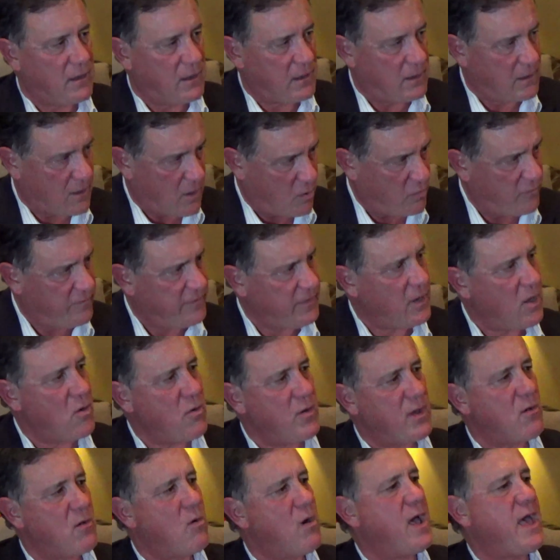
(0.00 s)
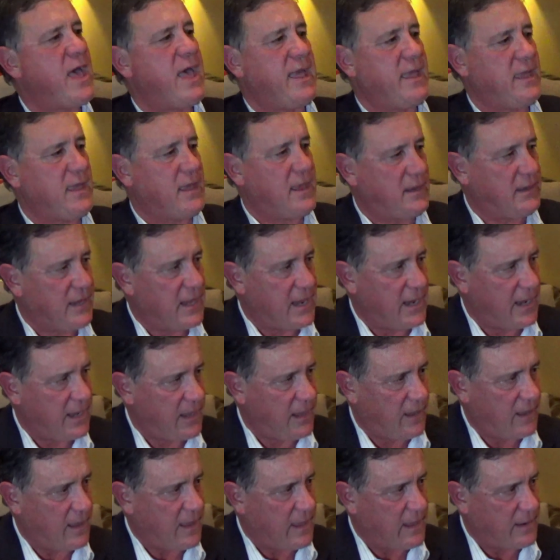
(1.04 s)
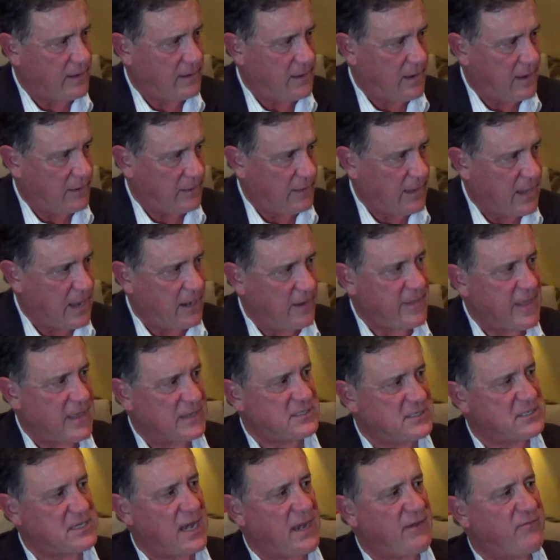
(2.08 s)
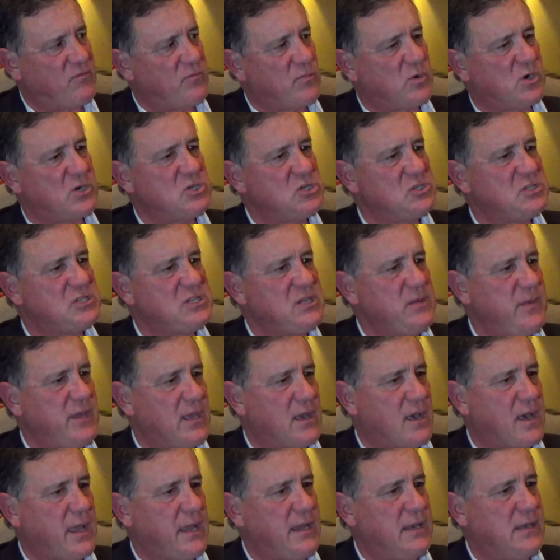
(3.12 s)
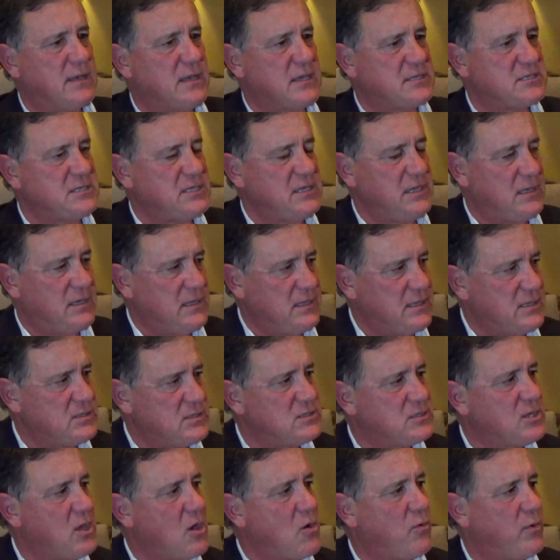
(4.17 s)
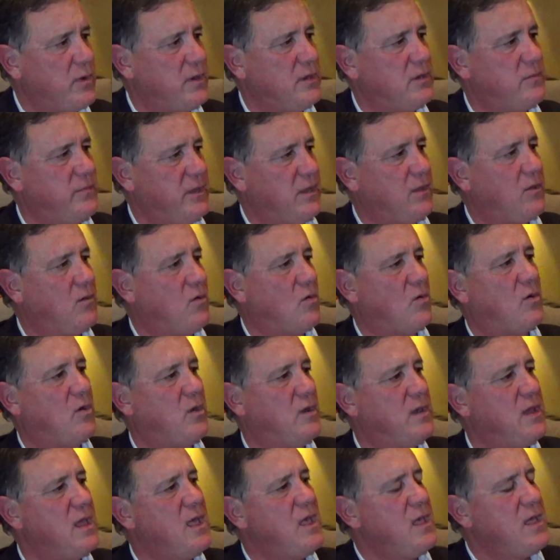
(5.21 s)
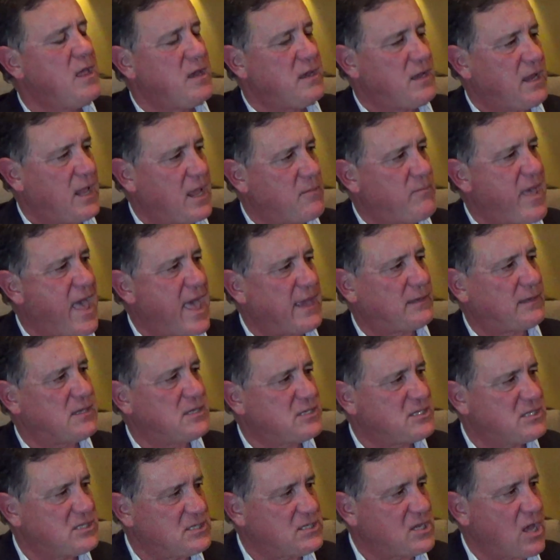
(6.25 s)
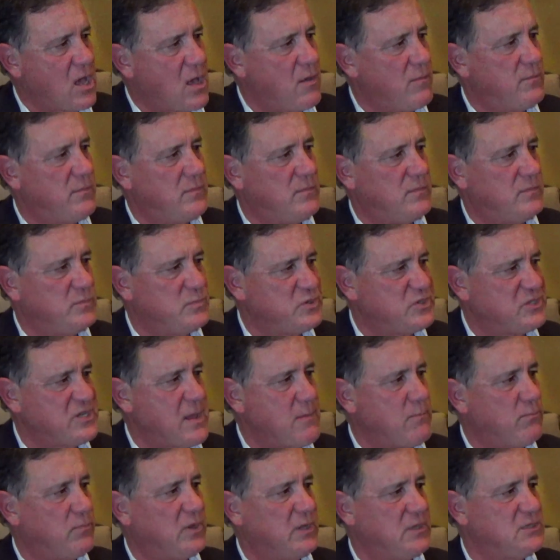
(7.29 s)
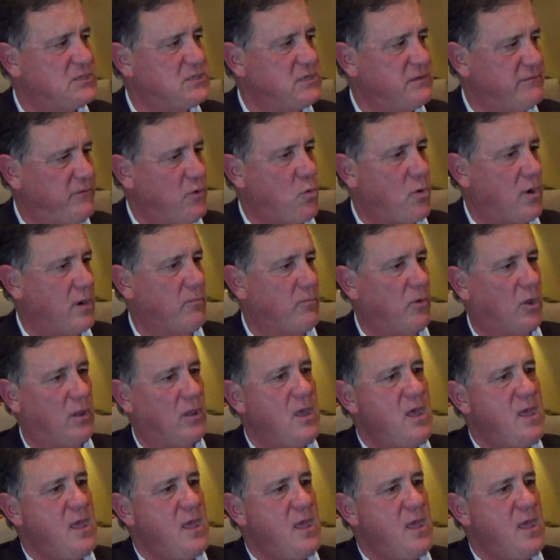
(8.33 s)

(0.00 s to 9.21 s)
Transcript: COVID going away and getting that state of emergency behind us, it is going to be good to get back to some semblance of normal